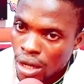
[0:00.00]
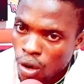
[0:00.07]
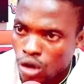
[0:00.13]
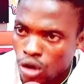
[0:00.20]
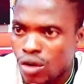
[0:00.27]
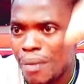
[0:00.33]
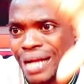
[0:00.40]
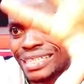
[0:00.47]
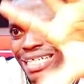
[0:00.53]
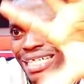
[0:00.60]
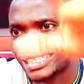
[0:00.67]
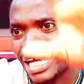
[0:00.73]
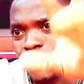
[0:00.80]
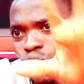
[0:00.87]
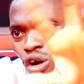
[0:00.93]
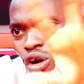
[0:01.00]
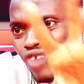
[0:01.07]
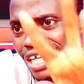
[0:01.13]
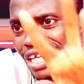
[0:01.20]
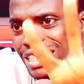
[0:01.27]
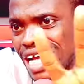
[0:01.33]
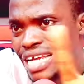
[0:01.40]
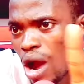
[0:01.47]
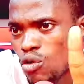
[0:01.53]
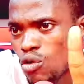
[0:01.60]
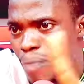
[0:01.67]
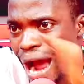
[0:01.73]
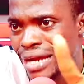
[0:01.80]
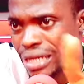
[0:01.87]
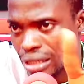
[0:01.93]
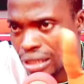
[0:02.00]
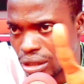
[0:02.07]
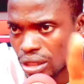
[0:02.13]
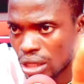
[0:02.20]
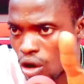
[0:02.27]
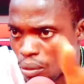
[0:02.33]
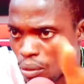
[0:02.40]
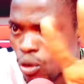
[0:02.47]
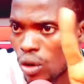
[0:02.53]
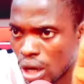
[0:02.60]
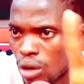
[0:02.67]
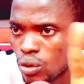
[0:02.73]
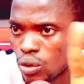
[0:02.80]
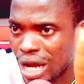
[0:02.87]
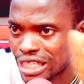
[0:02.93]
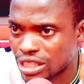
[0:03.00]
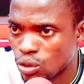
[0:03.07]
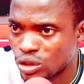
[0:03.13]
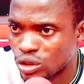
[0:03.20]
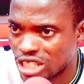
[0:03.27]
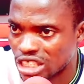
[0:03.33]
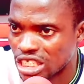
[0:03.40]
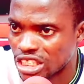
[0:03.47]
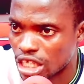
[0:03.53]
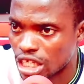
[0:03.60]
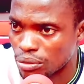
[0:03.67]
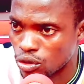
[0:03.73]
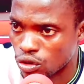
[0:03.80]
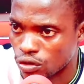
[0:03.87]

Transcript: or we have tested the contract here you by omo at negotiation table no